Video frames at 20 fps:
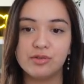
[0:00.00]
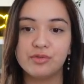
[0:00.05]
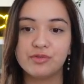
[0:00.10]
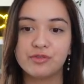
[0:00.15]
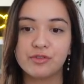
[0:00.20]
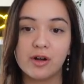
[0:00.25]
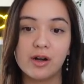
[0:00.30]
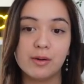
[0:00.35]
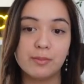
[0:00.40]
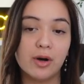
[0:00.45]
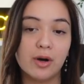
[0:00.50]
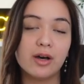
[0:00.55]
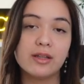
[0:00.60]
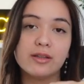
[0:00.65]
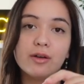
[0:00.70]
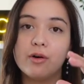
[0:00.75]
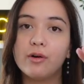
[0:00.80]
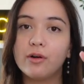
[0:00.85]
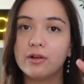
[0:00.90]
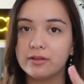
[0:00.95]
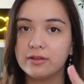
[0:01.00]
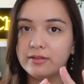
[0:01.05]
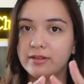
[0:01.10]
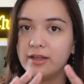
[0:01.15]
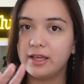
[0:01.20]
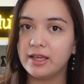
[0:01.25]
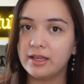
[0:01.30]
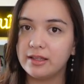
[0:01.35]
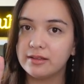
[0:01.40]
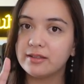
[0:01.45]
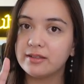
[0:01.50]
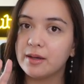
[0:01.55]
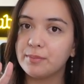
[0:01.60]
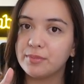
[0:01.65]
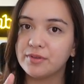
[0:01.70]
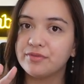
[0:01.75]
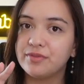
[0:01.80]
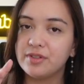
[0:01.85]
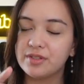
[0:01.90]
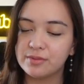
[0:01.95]
from an all-day
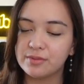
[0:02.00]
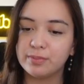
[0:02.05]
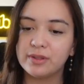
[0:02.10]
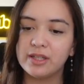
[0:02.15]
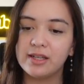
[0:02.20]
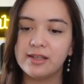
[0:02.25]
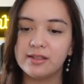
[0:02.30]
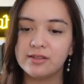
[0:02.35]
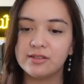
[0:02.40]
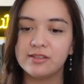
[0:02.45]
type of display